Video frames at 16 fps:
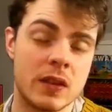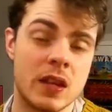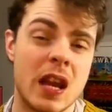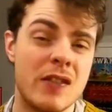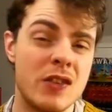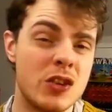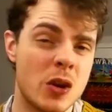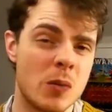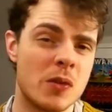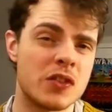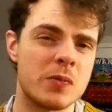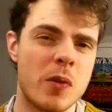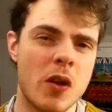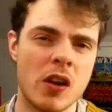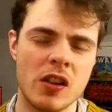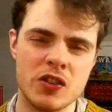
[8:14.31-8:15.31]
If you don't want
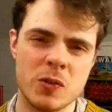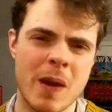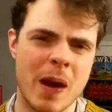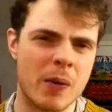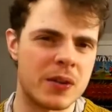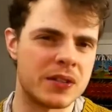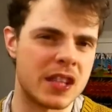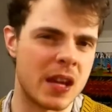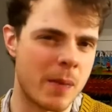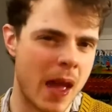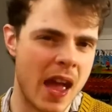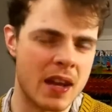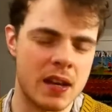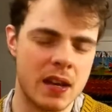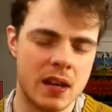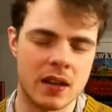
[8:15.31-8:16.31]
spoilers, you might want to skip
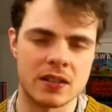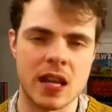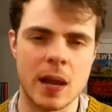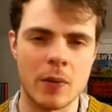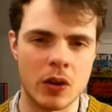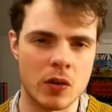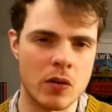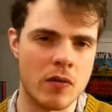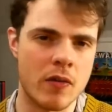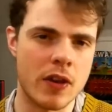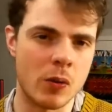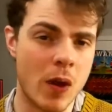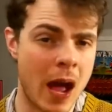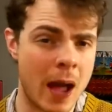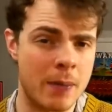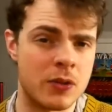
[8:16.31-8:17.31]
ahead here, because I'm going to reveal
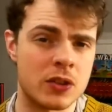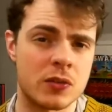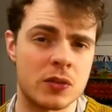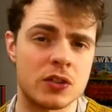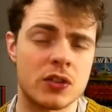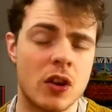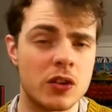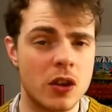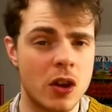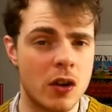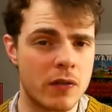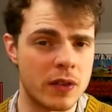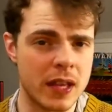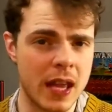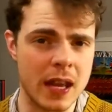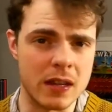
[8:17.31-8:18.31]
what happens to Raskolnikov
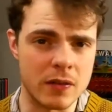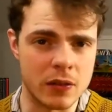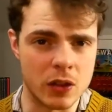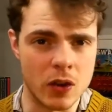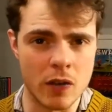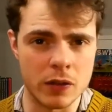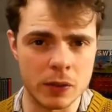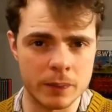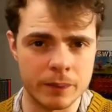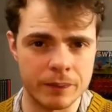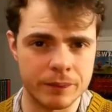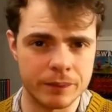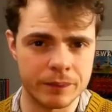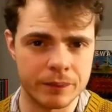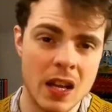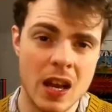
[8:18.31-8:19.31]
at the end of the novel.
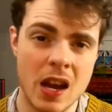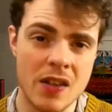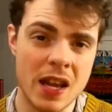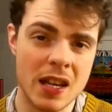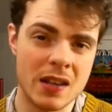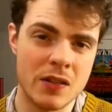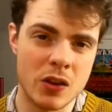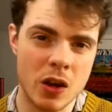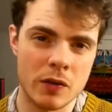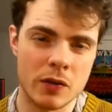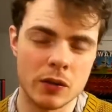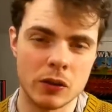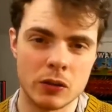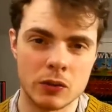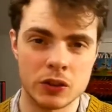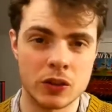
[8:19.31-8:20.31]
At the end of the
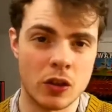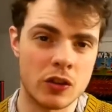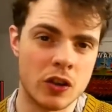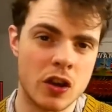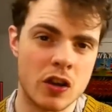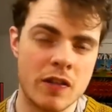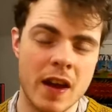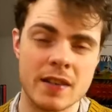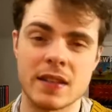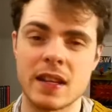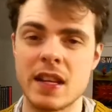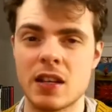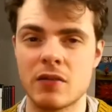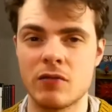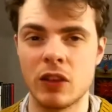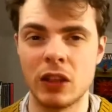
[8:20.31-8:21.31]
novel, Raskolnikov has a
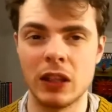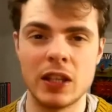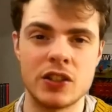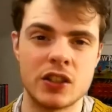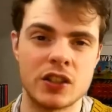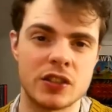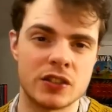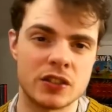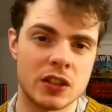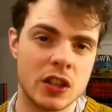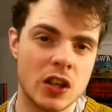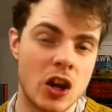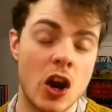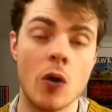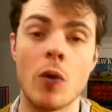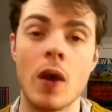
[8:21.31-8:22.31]
religious
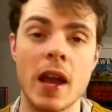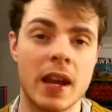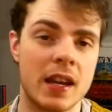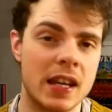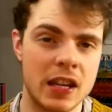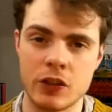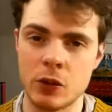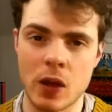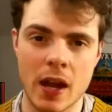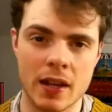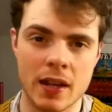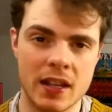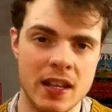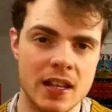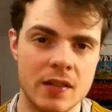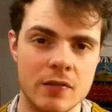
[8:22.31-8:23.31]
awakening, if you like.
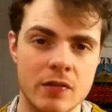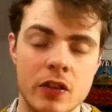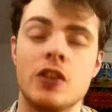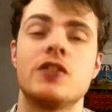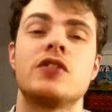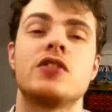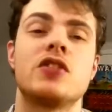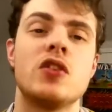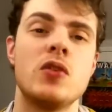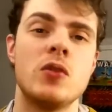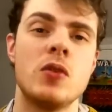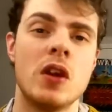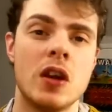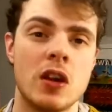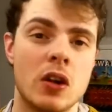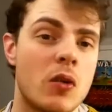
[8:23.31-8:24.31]
He converts to
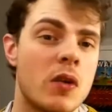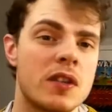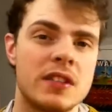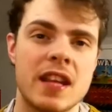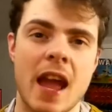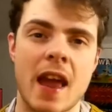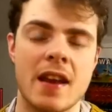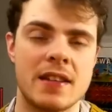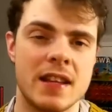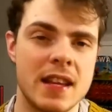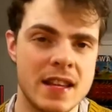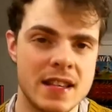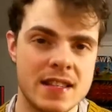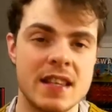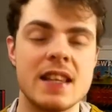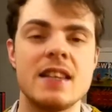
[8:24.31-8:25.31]
Christianity. He
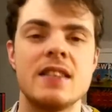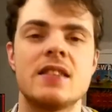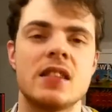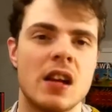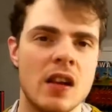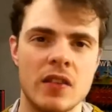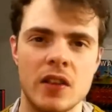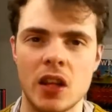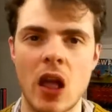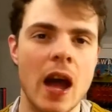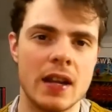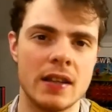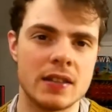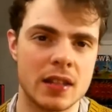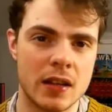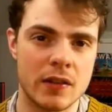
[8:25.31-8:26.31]
sees the
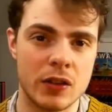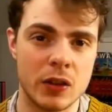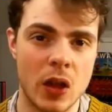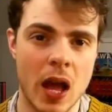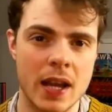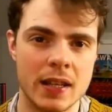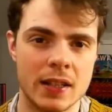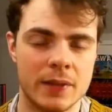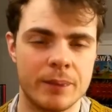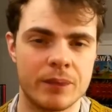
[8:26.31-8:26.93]
light, if you like.